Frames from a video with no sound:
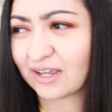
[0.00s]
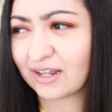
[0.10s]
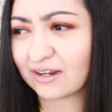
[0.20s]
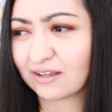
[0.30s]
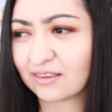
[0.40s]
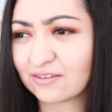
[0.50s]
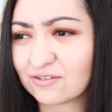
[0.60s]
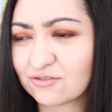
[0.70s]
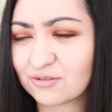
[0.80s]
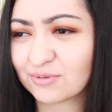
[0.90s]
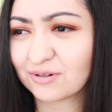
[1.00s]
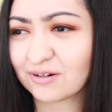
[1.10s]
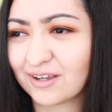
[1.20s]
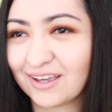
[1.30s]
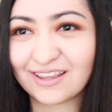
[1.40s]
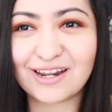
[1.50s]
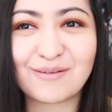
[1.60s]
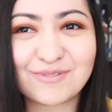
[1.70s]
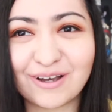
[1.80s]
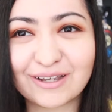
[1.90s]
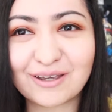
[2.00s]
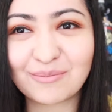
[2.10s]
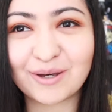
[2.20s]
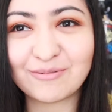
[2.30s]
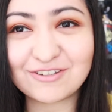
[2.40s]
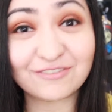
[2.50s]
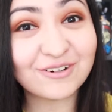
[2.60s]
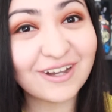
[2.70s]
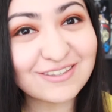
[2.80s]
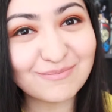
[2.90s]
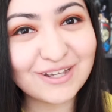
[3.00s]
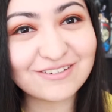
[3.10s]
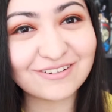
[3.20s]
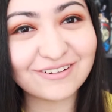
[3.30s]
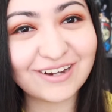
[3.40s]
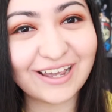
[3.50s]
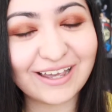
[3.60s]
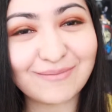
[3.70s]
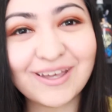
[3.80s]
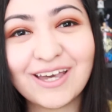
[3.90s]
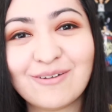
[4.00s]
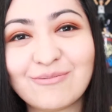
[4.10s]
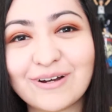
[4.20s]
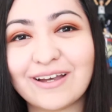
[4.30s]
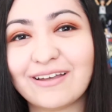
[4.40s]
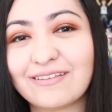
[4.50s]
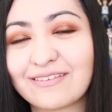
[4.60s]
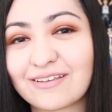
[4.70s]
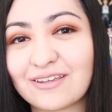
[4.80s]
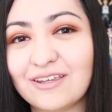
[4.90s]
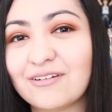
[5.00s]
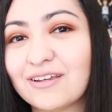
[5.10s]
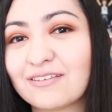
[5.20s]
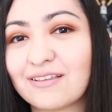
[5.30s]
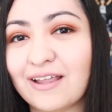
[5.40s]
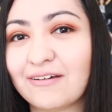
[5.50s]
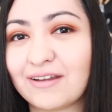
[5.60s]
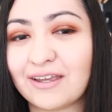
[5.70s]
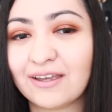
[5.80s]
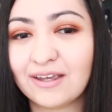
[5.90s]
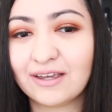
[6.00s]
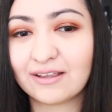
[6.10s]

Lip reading: And this YouTuber that I'm talking about, which I forgot to mention her name, was Curious Cloudy.